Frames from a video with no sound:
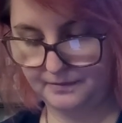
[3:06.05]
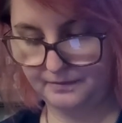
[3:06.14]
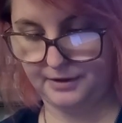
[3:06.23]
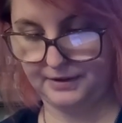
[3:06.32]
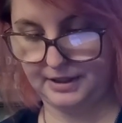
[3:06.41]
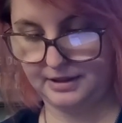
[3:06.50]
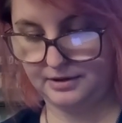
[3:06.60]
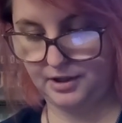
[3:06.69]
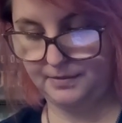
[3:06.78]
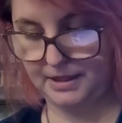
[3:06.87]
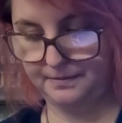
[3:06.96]

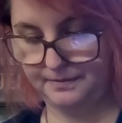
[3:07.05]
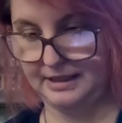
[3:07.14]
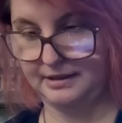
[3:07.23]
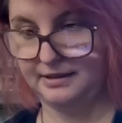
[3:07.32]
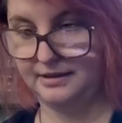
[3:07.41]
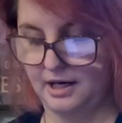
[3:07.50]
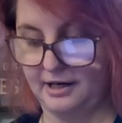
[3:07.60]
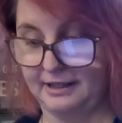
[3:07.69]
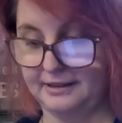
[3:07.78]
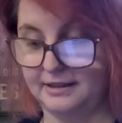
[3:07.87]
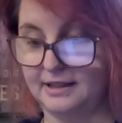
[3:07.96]
Perfect. Cheep cheep send.
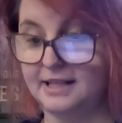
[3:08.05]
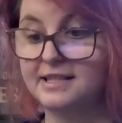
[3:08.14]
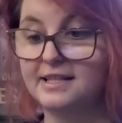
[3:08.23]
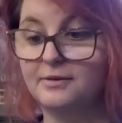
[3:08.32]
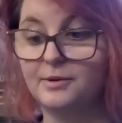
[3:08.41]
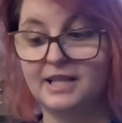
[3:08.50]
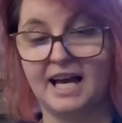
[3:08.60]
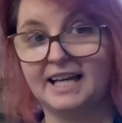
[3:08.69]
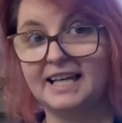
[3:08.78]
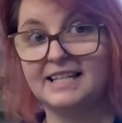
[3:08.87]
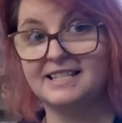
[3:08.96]
Alright, let's see where
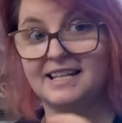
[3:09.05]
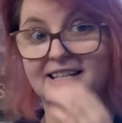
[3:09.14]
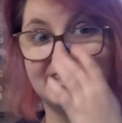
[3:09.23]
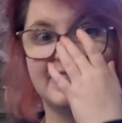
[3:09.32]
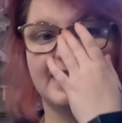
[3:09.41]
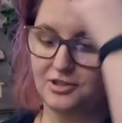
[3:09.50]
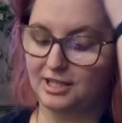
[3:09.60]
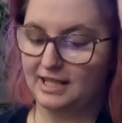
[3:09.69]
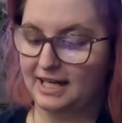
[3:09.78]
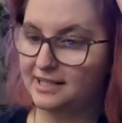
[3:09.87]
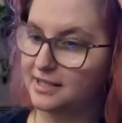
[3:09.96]
that gets us. So she
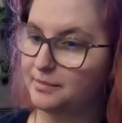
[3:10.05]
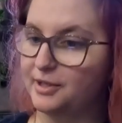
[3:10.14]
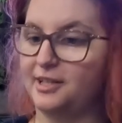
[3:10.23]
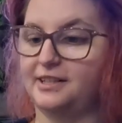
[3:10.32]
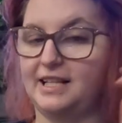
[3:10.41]
liked the bird.